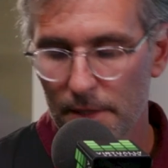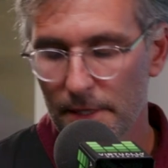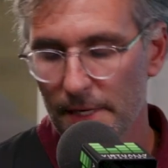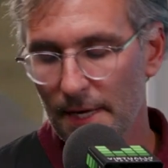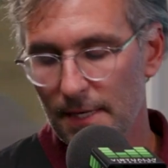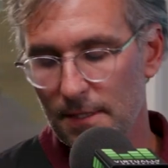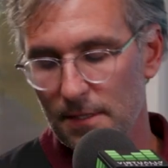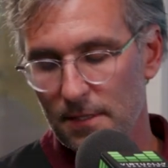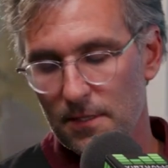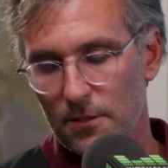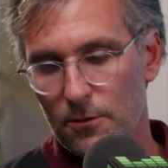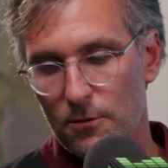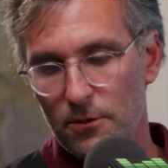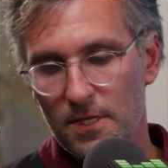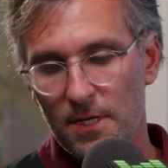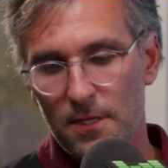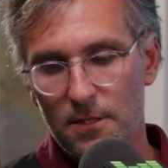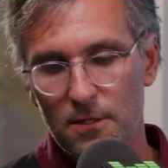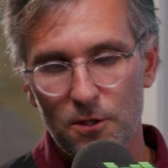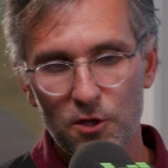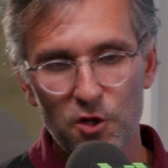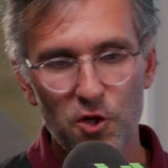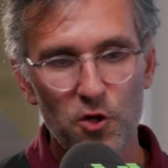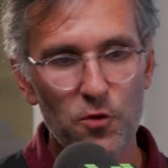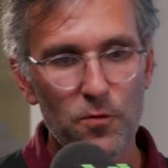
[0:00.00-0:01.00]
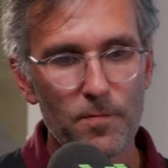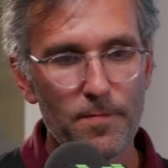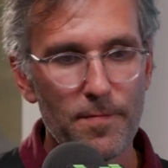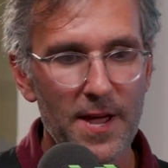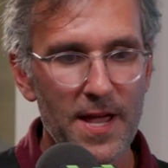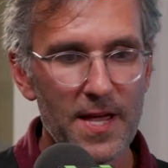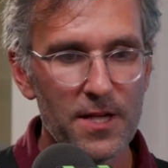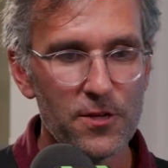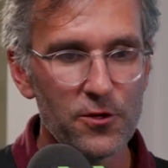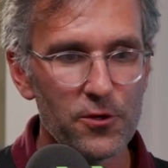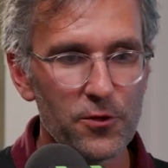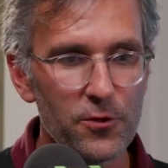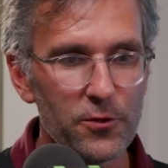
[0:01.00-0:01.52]
Yes, so there's two
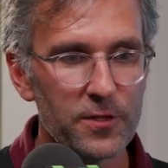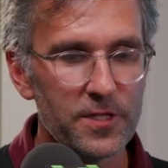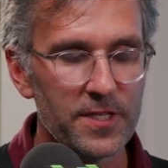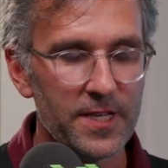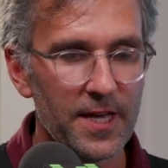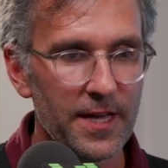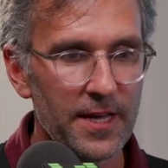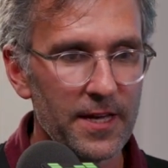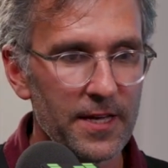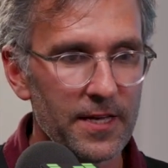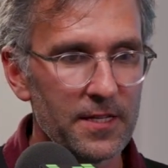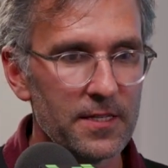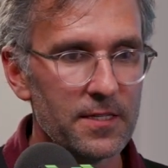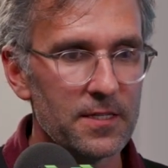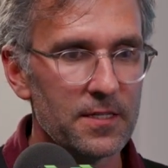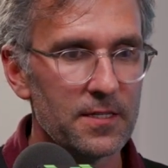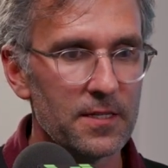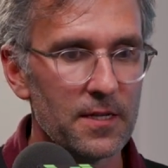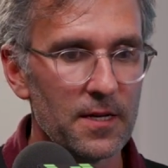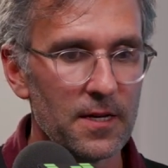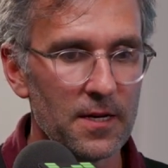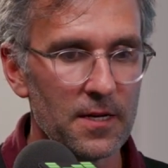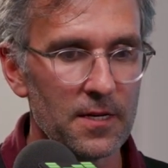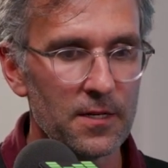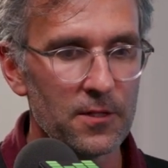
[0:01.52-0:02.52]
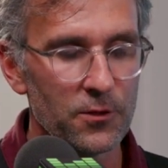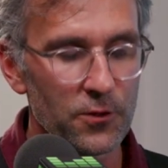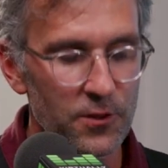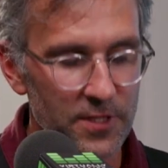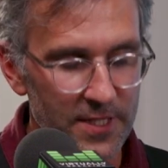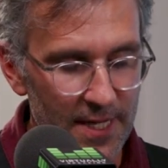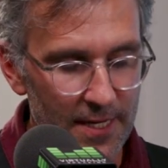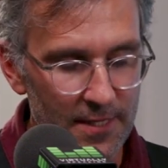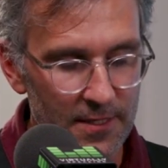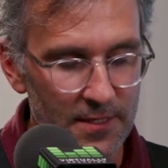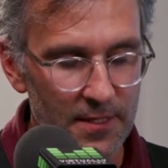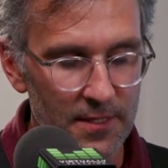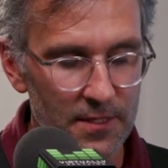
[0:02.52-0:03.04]
main use, case, uh, use
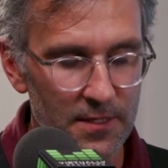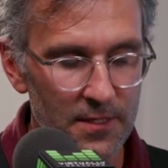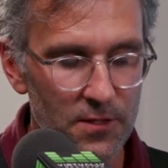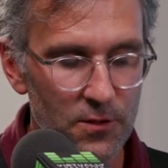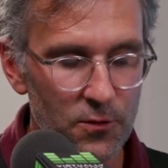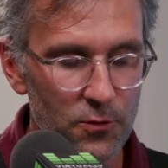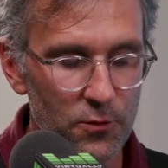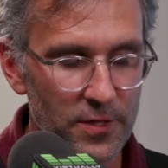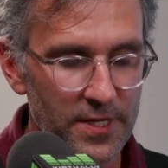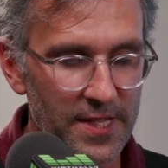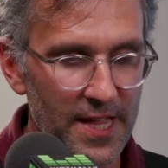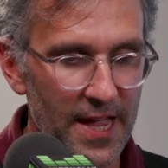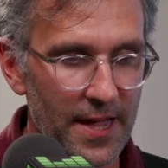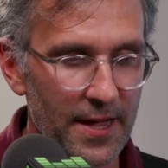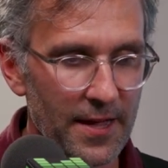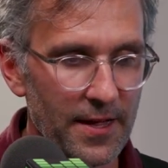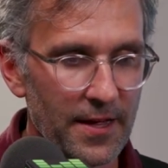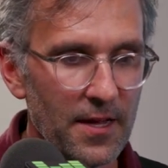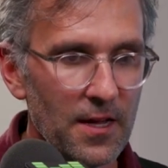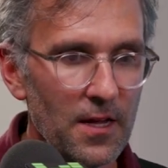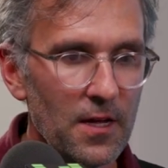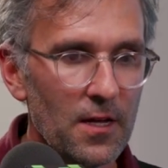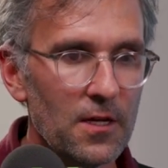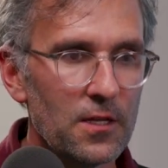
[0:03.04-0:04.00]
cases today.